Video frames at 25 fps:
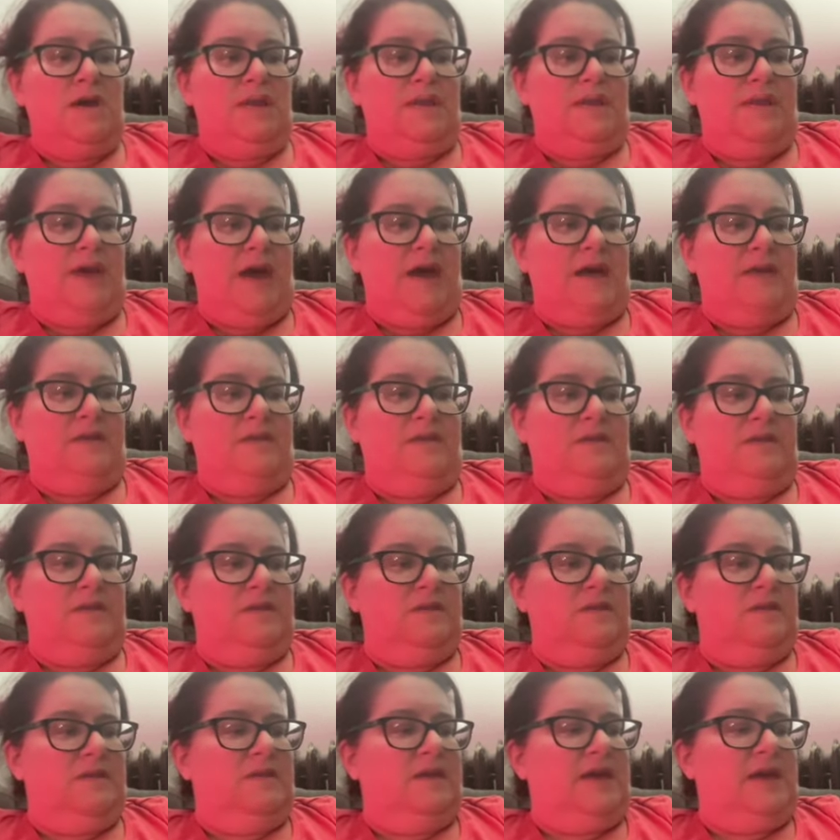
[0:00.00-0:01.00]
that
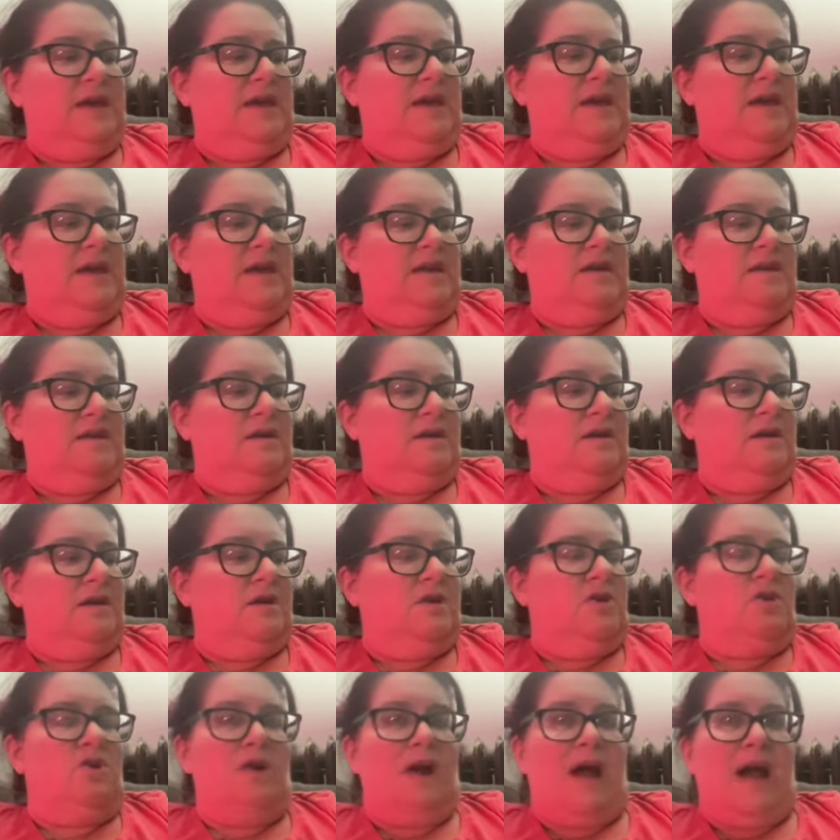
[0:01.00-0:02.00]
they can
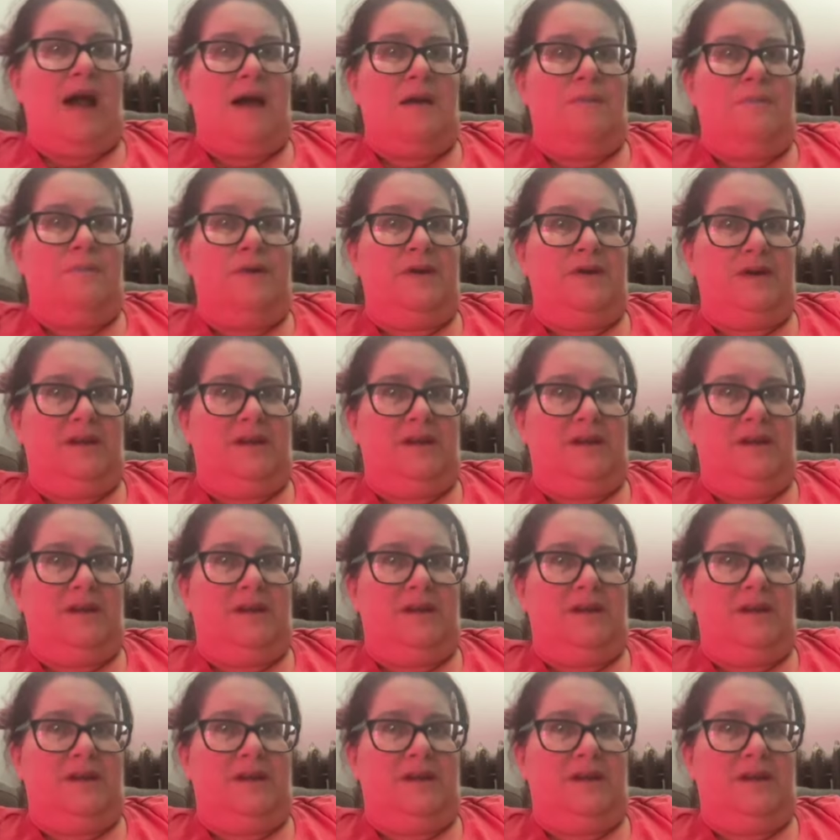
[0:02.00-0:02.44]
grab